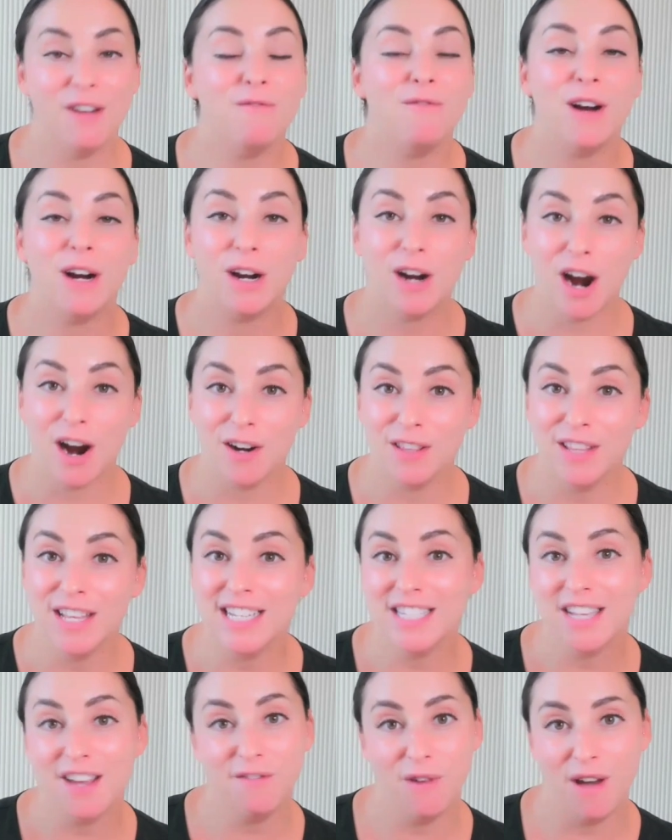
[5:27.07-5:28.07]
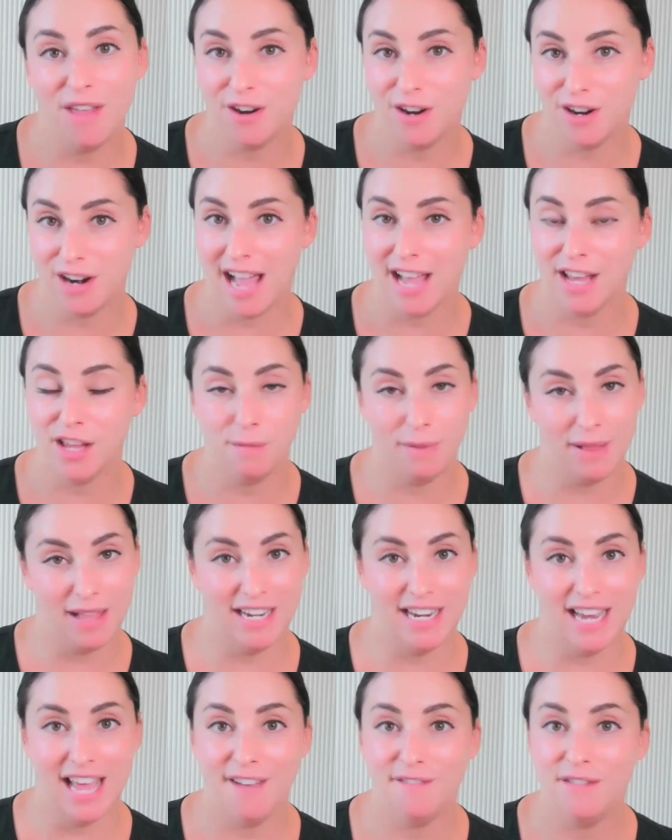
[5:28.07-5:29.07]
regardless of whether or not you plan
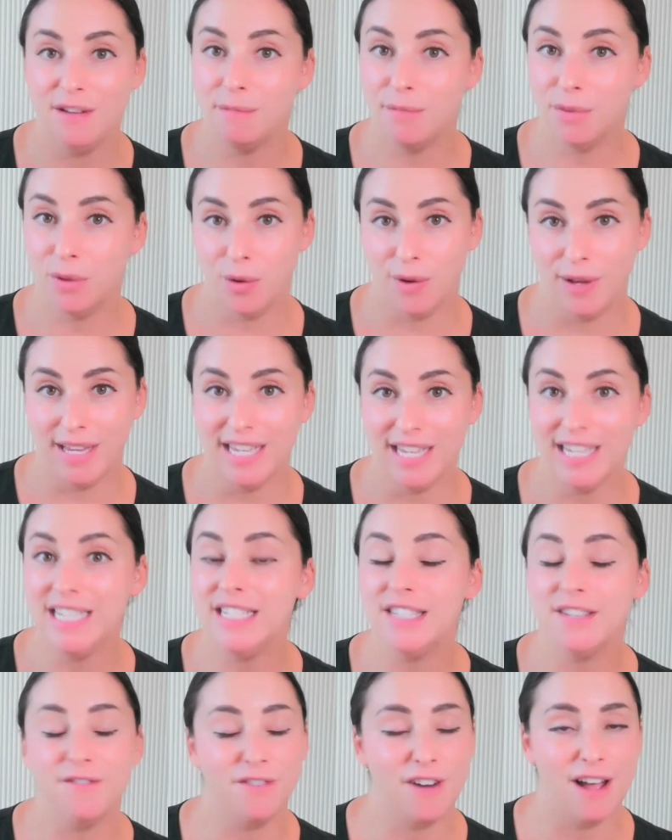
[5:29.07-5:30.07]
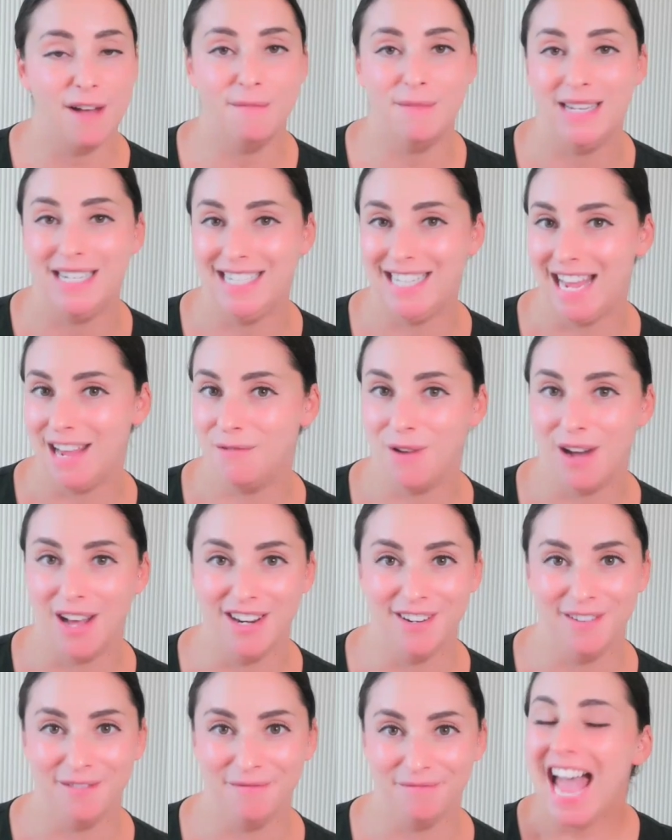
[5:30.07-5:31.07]
to have employees from day one.